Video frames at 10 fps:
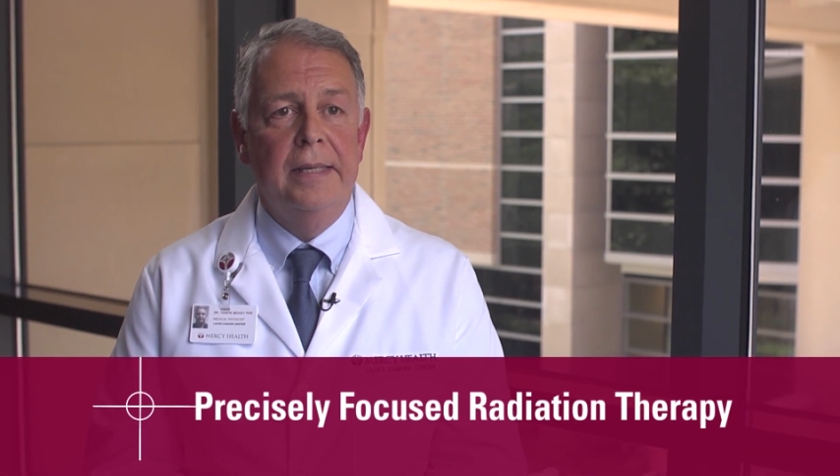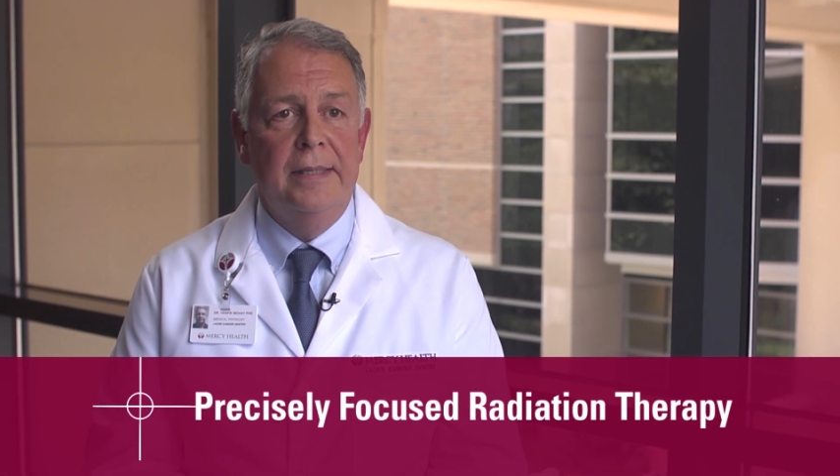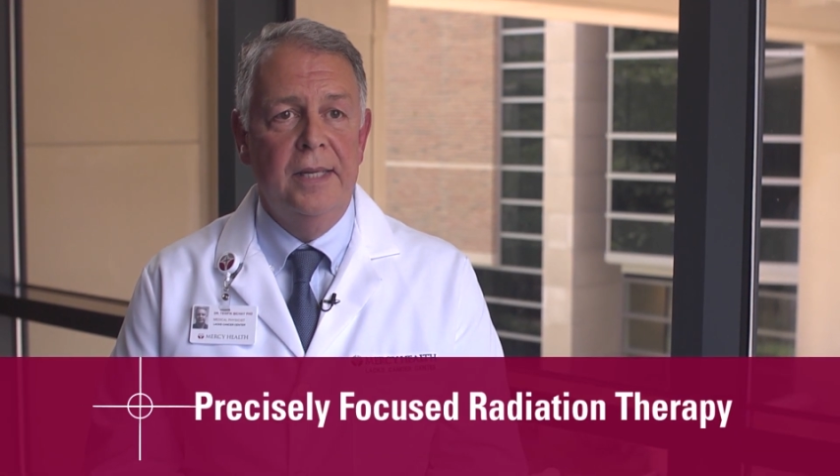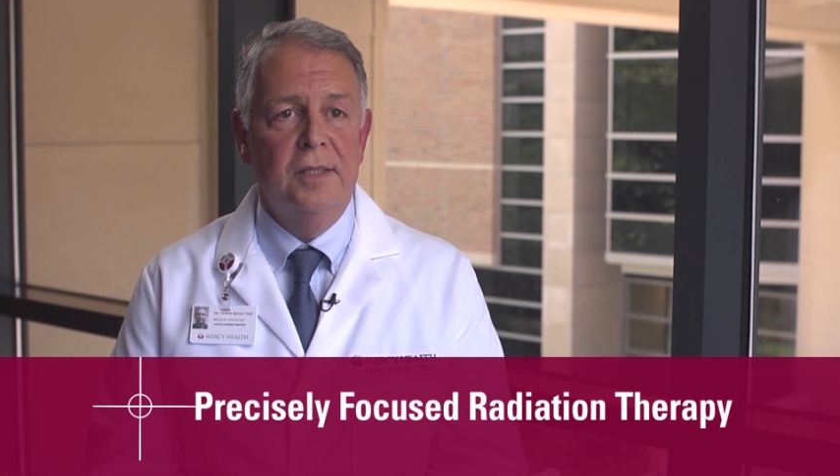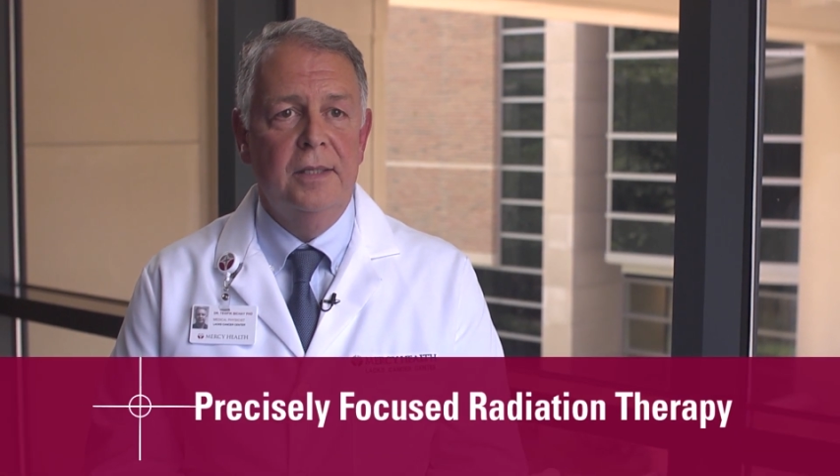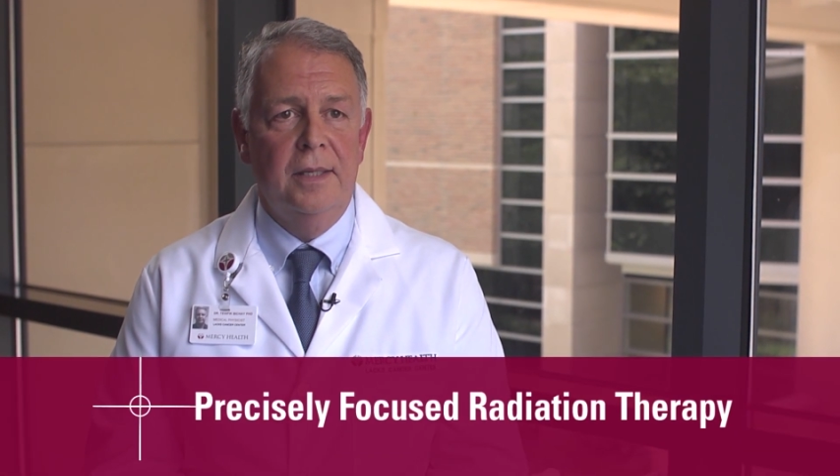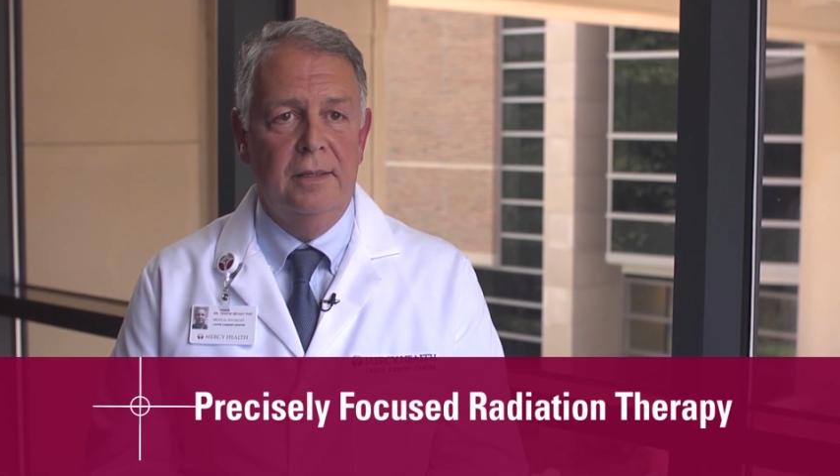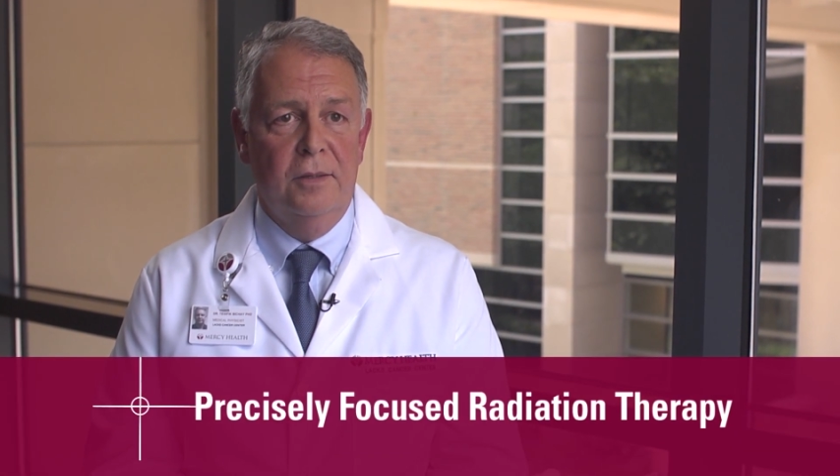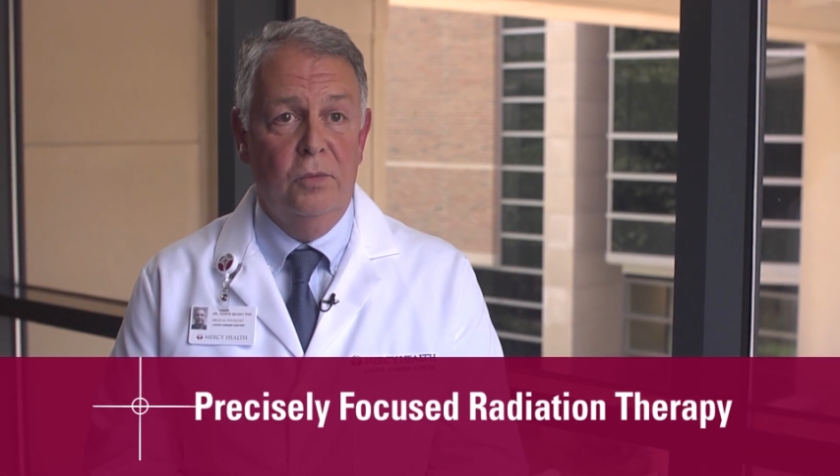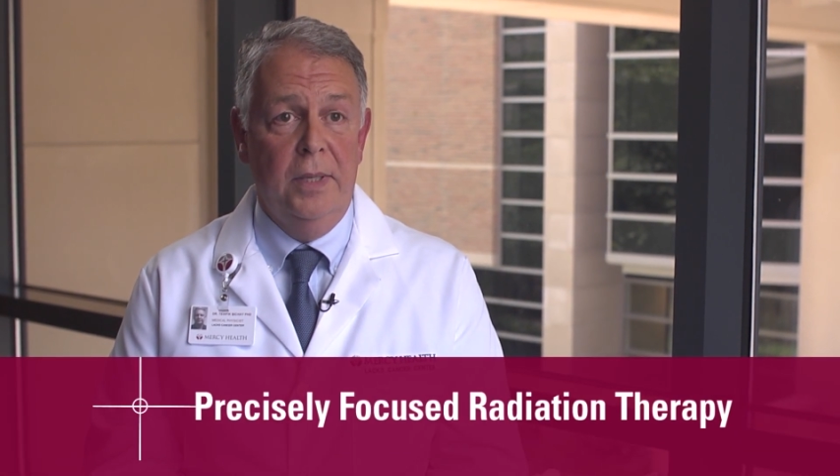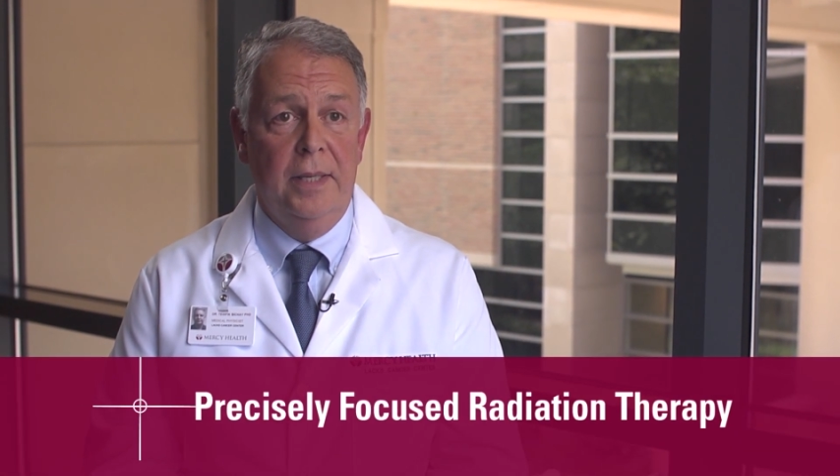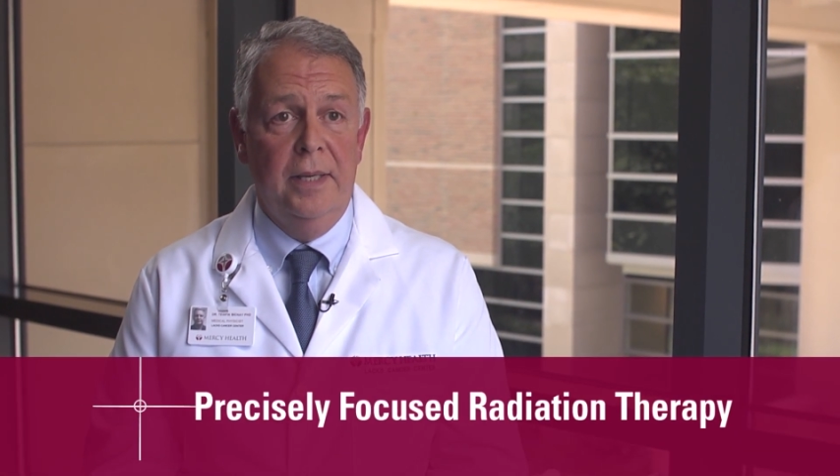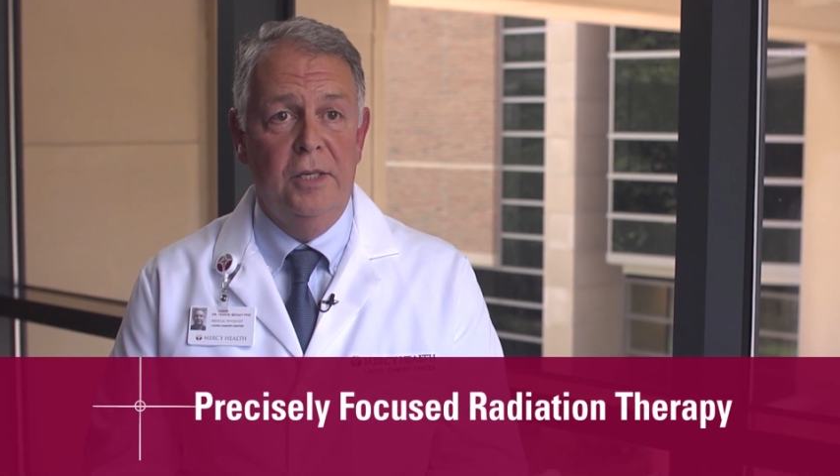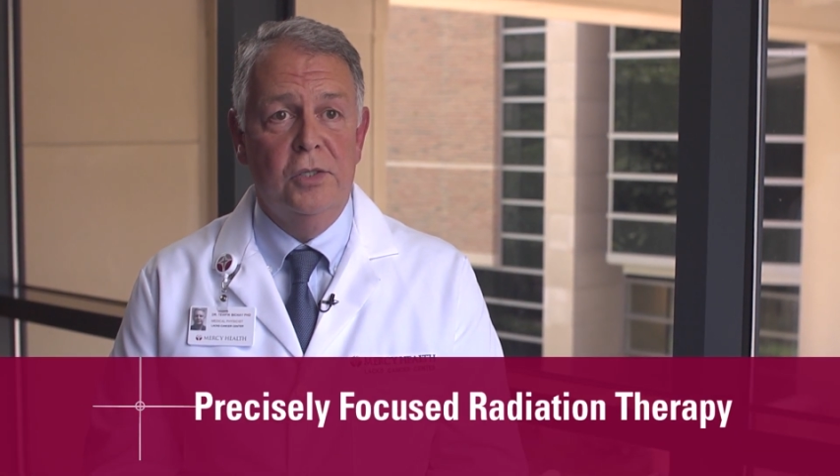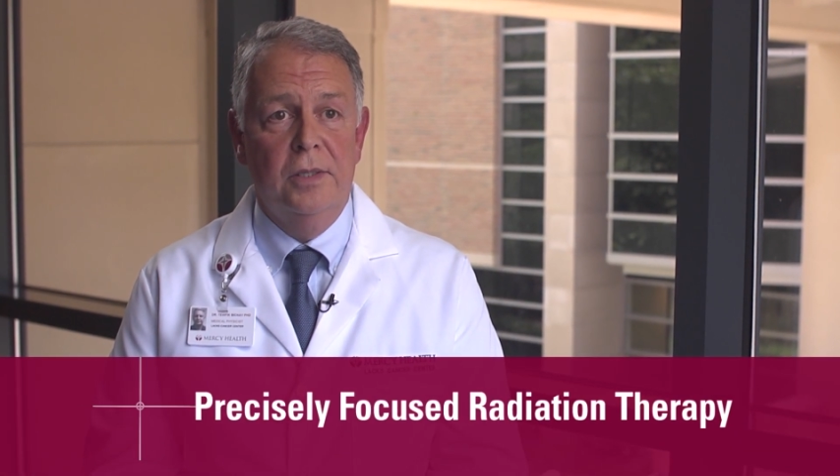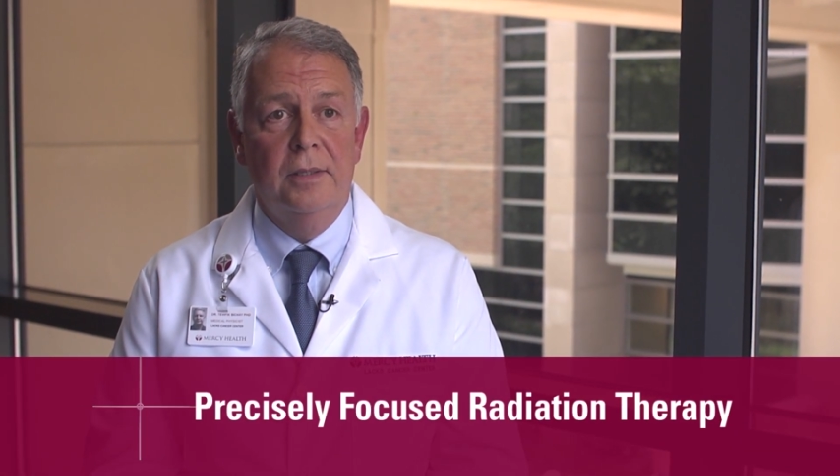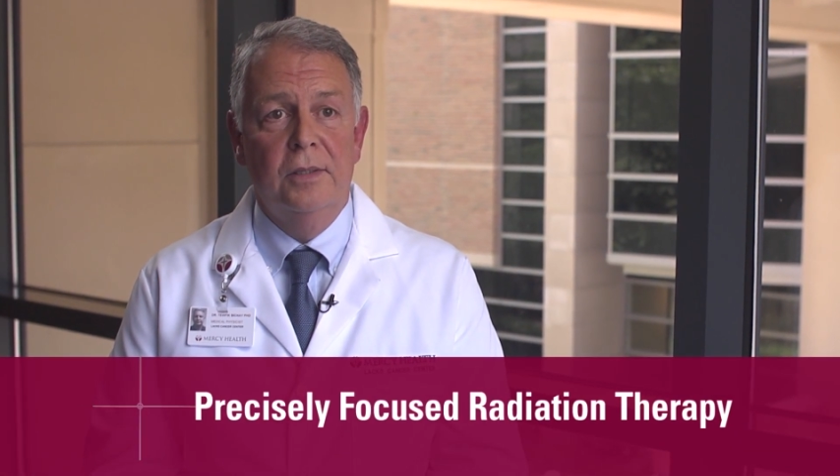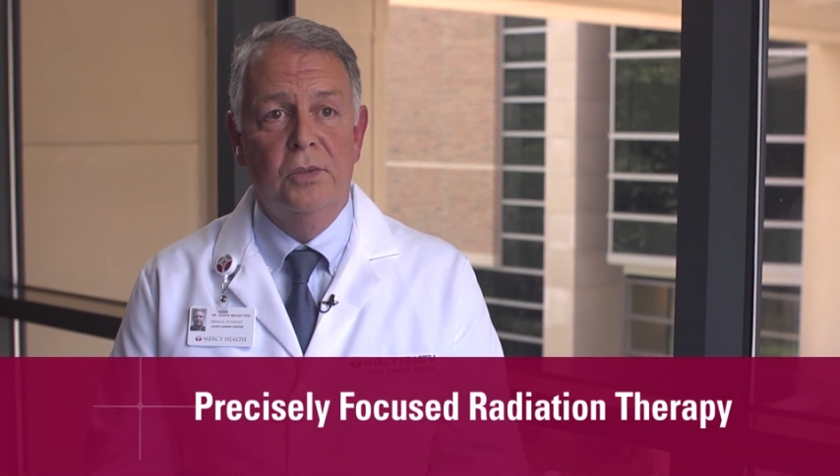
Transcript: intensity radiation